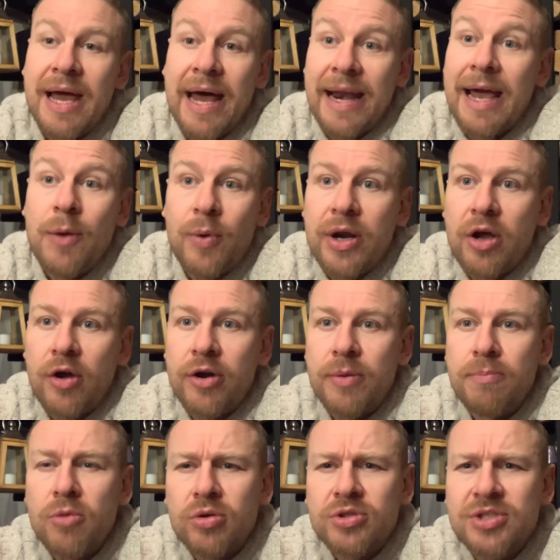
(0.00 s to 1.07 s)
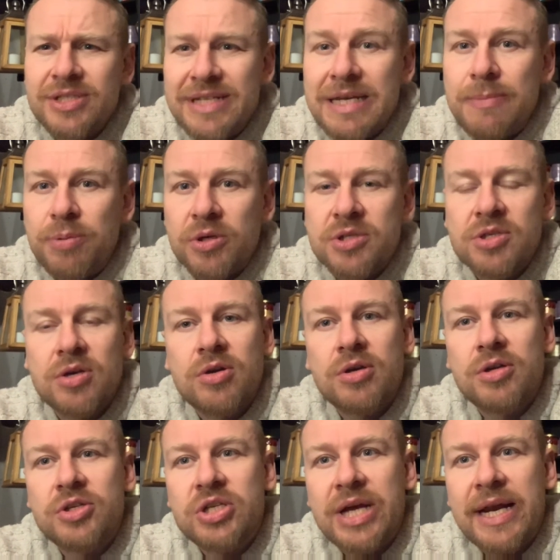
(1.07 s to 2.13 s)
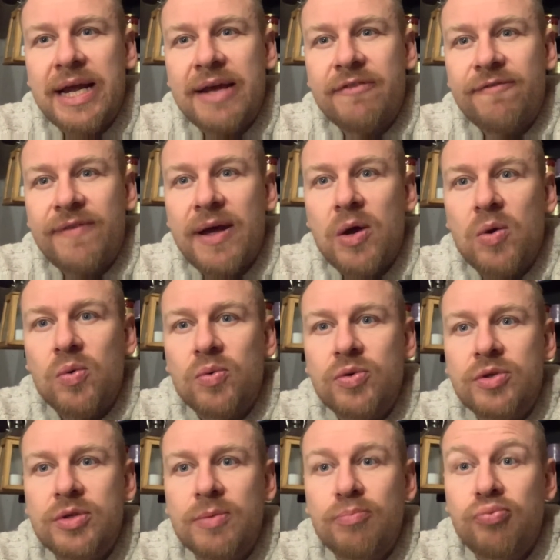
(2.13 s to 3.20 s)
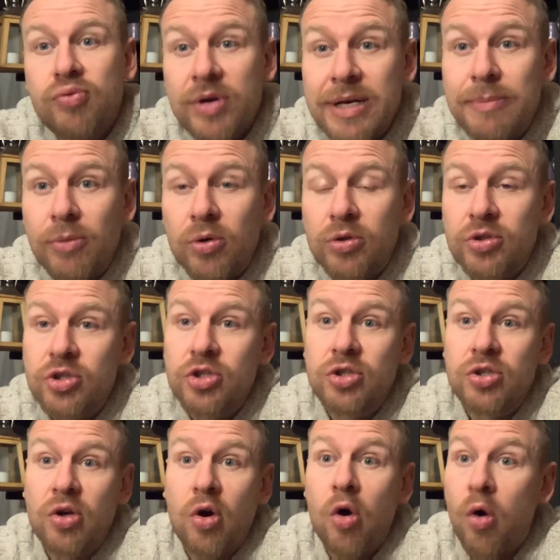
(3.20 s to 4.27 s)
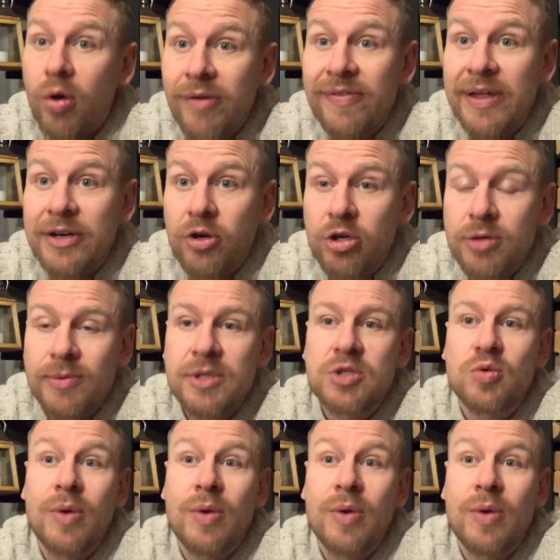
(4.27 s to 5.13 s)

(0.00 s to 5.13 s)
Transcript: And I went on a much deeper search, and I found pretty much all of their documents.